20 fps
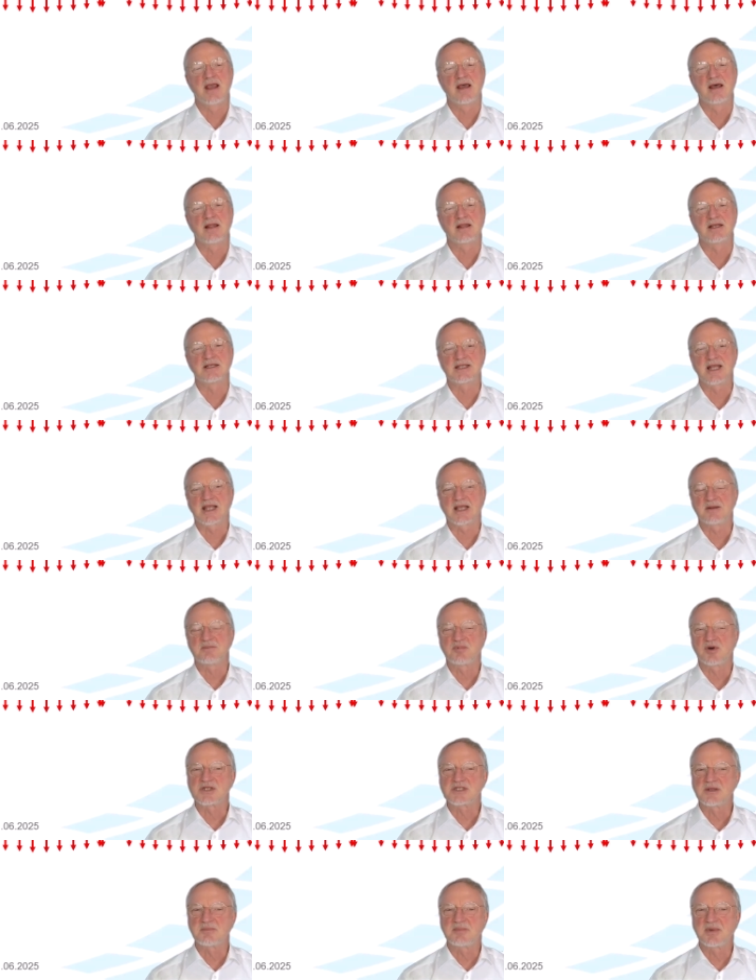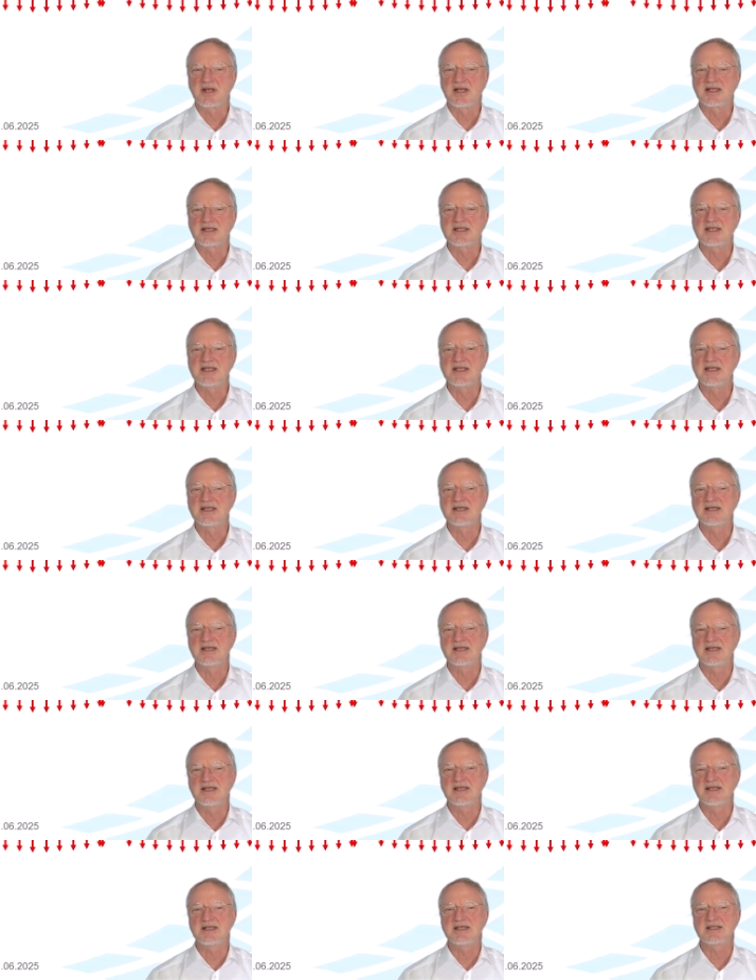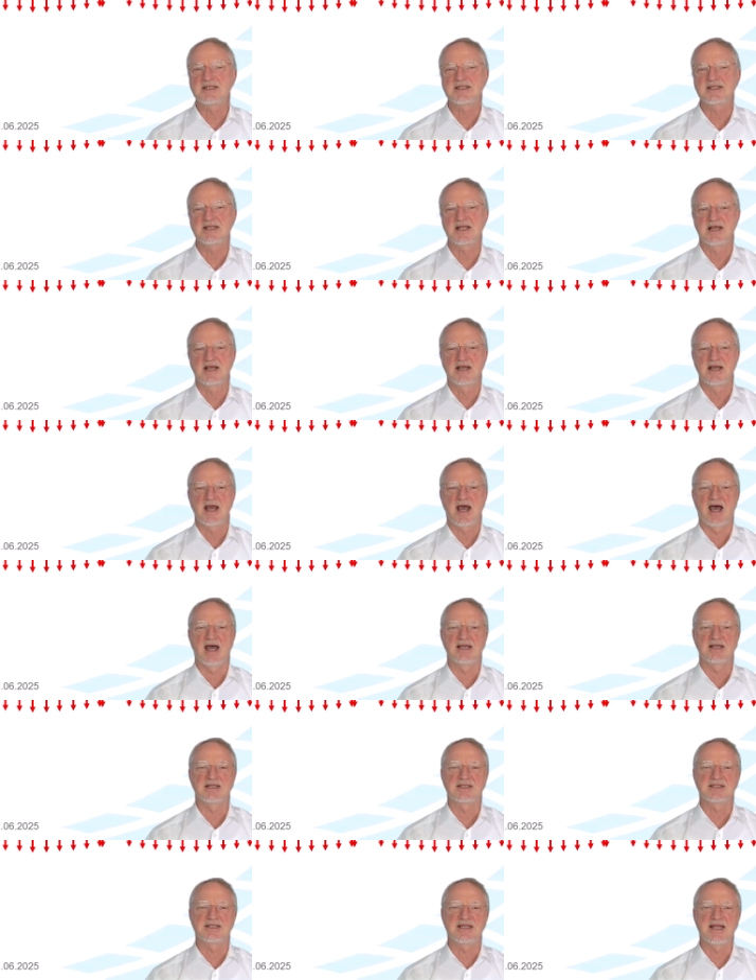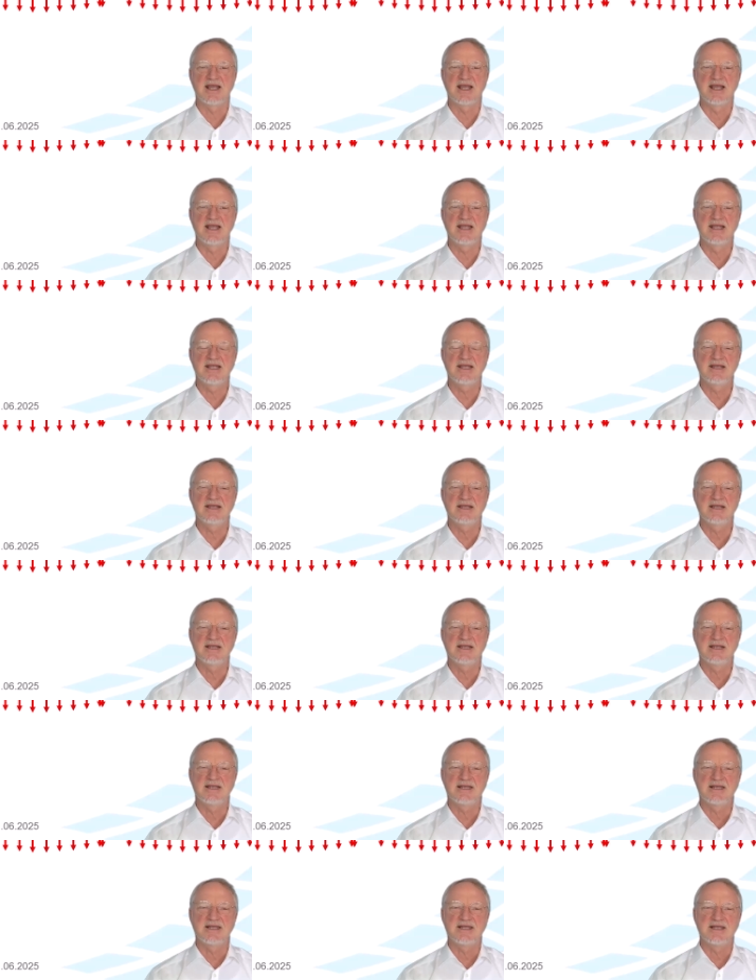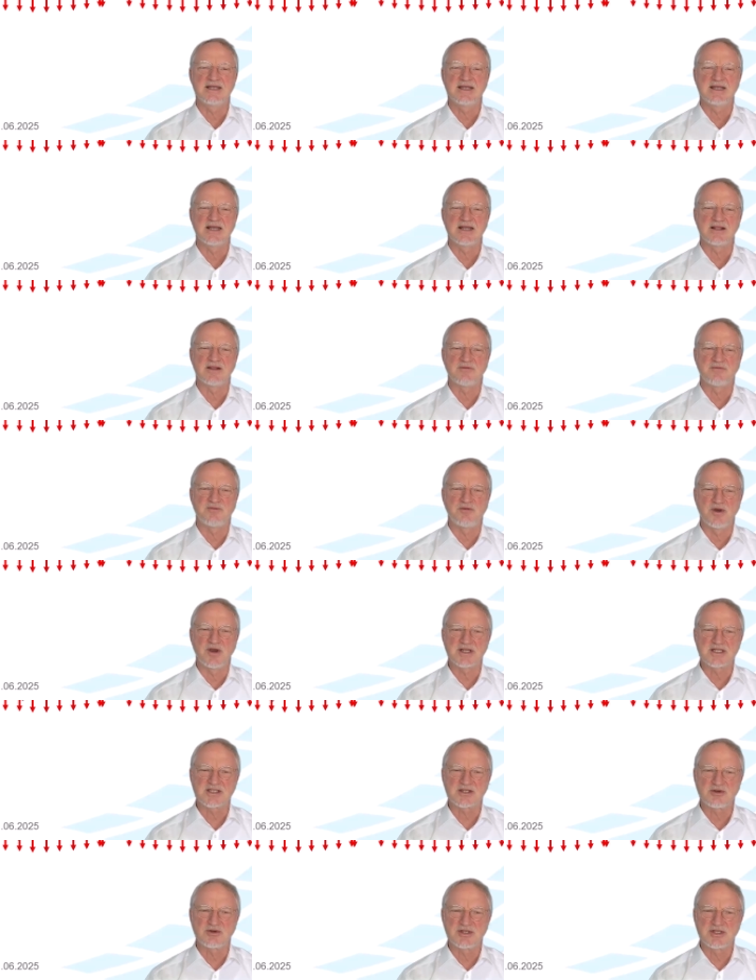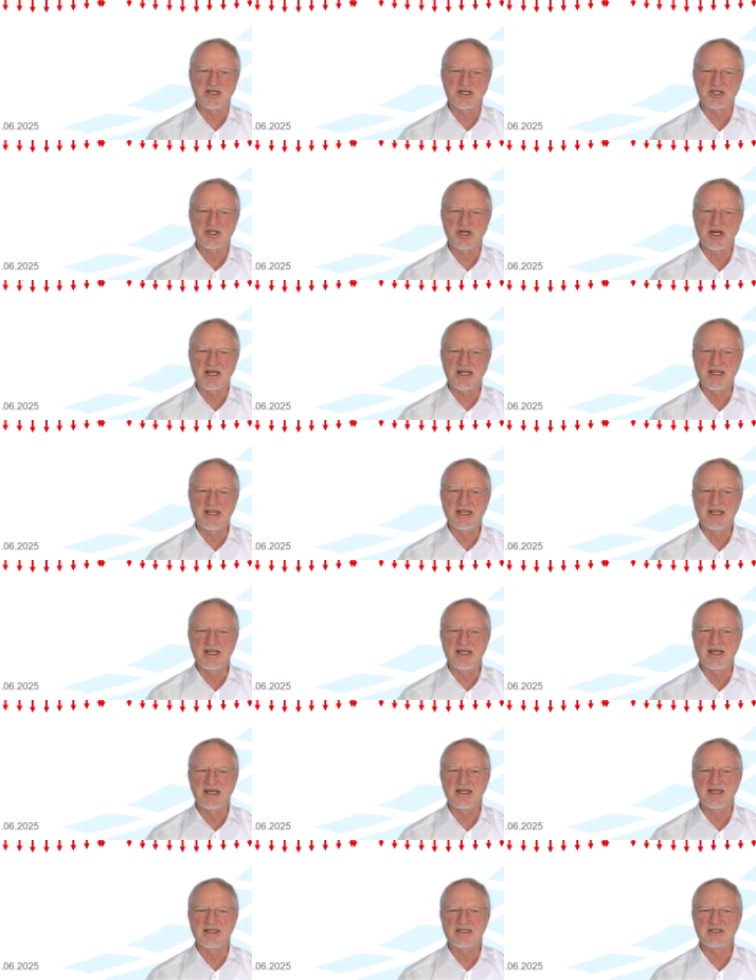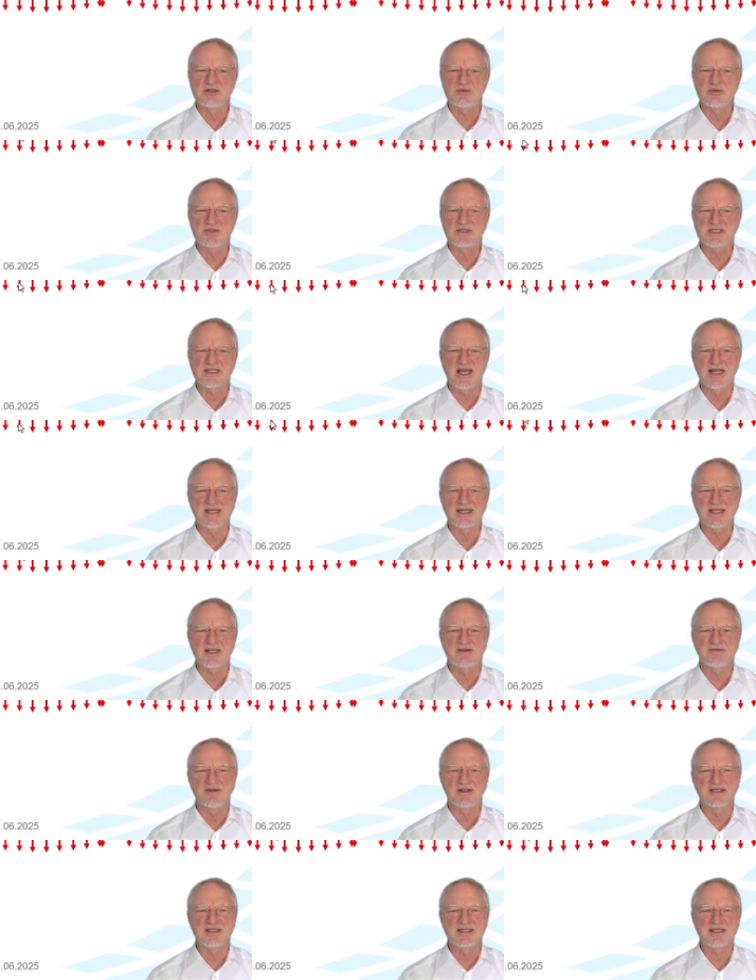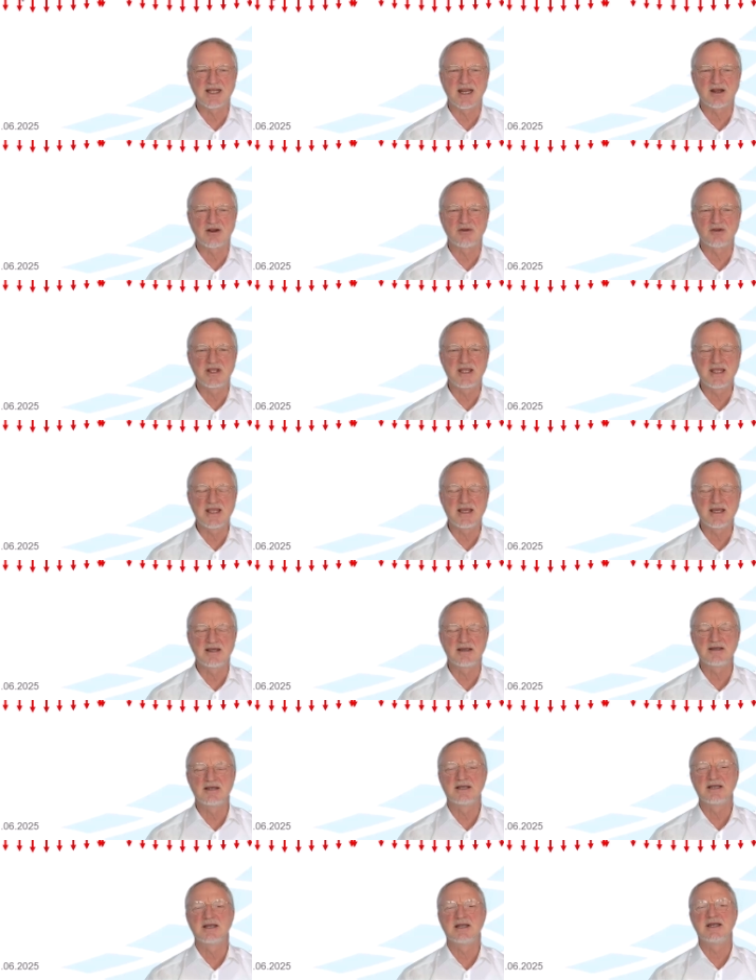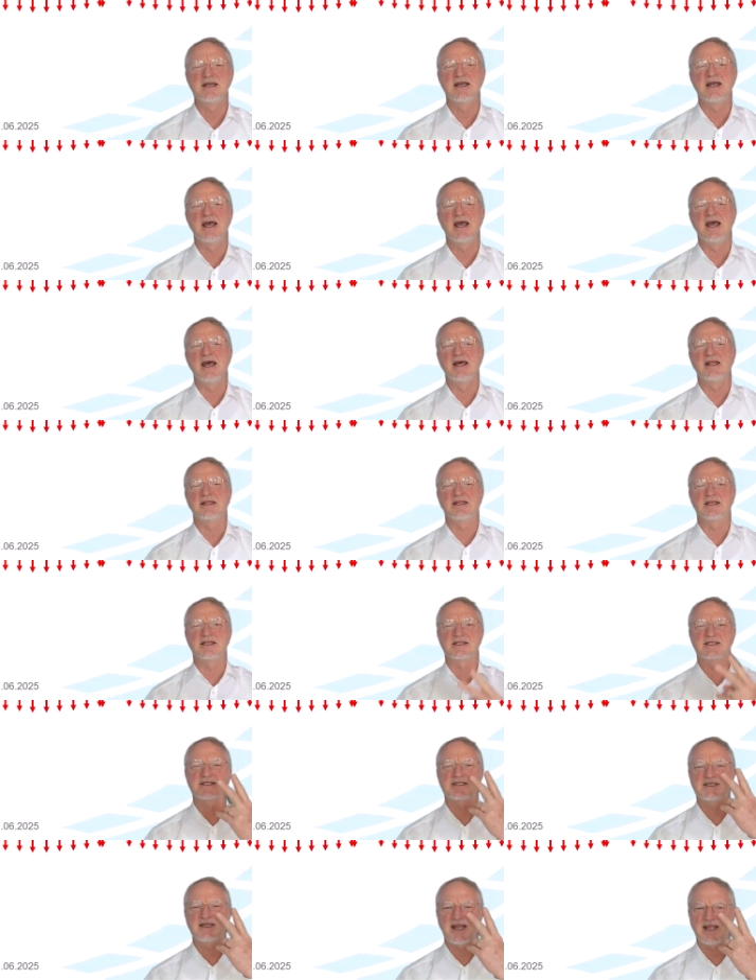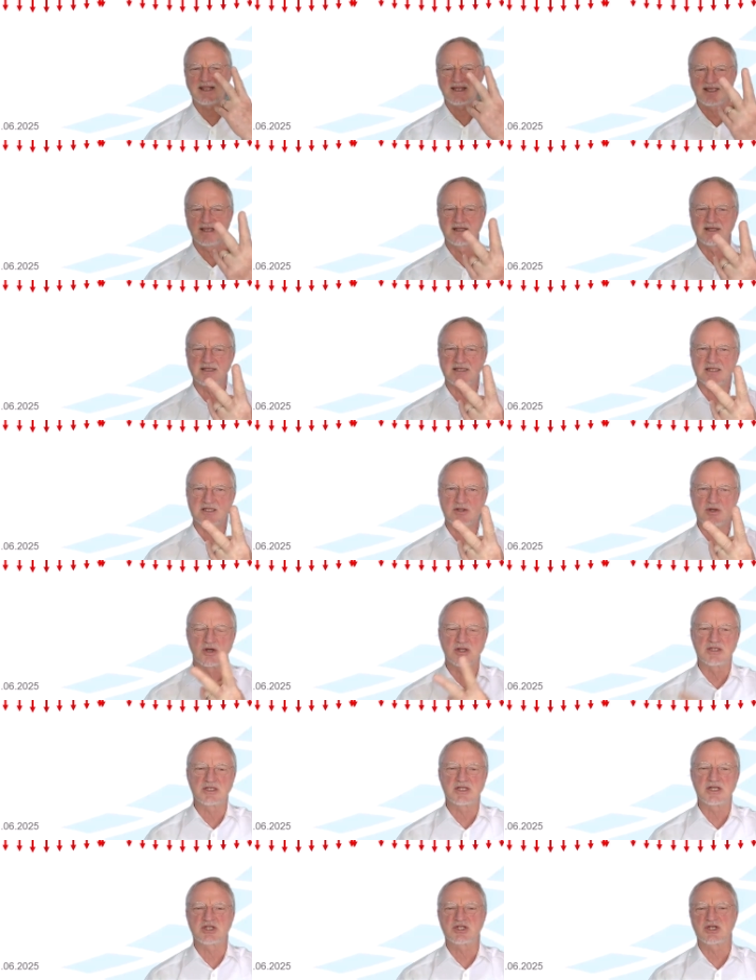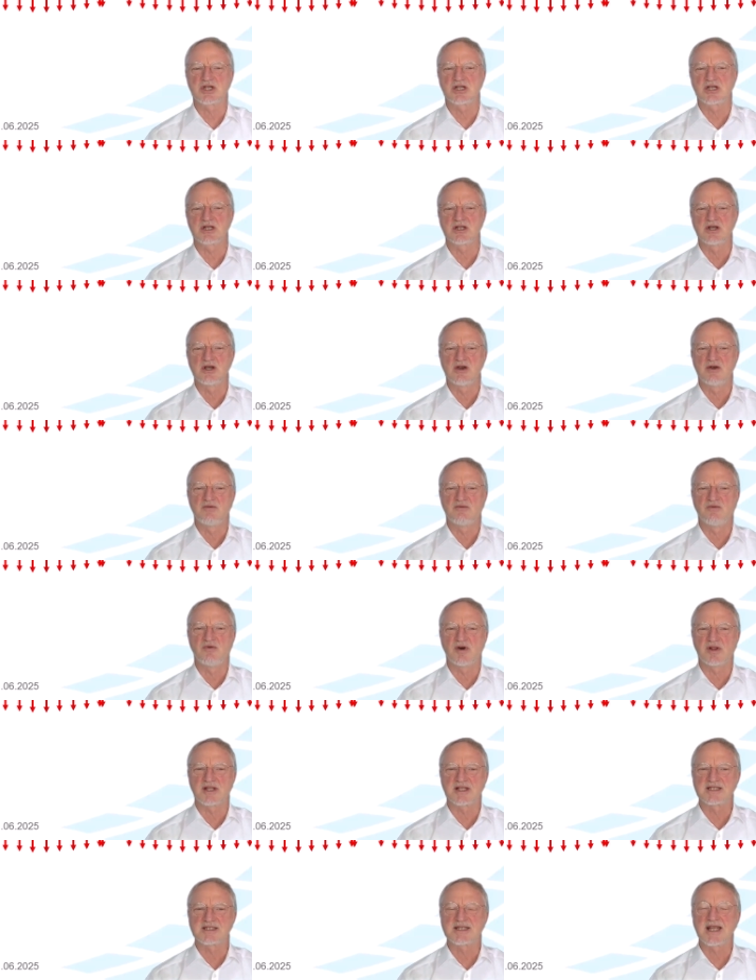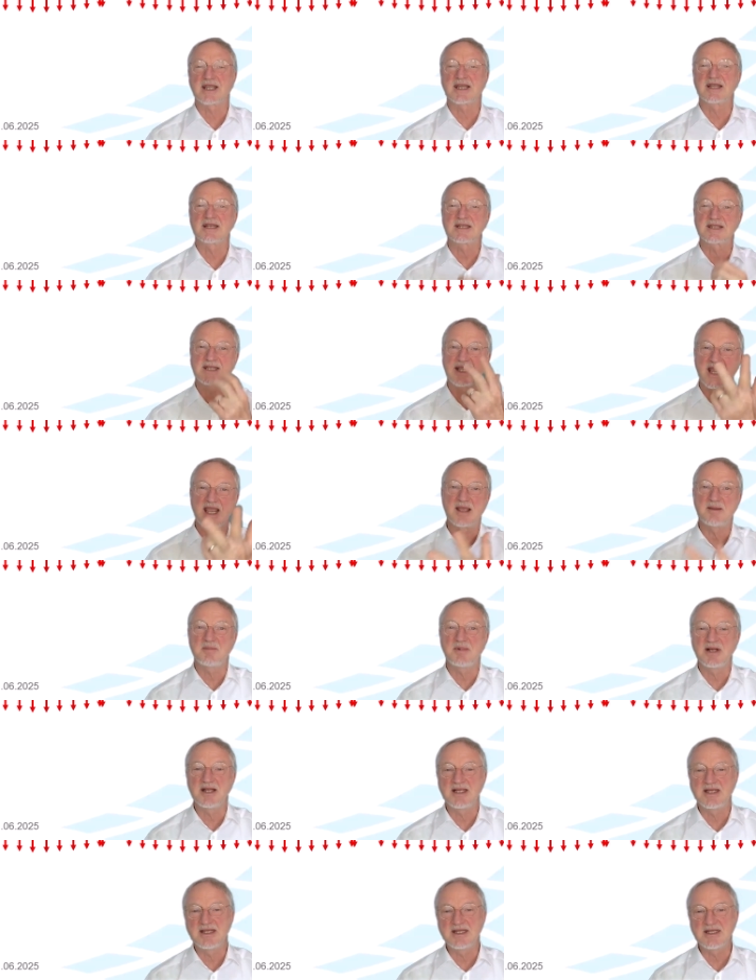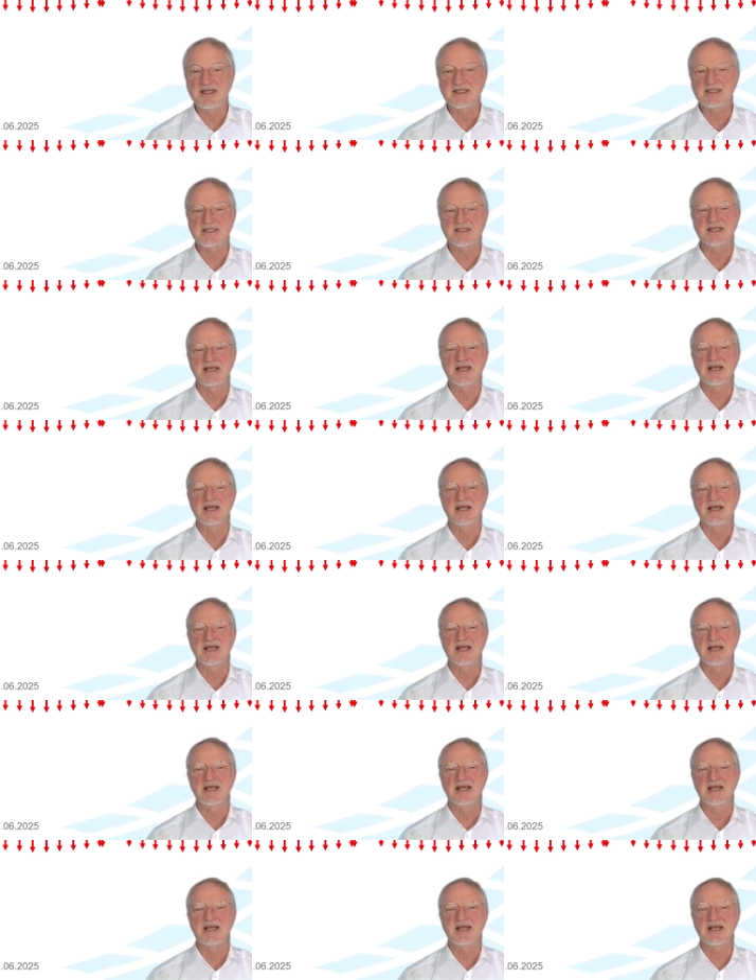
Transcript: The second possibility is I say the first condition here is uz equals 0 here, and the second condition for the second cable is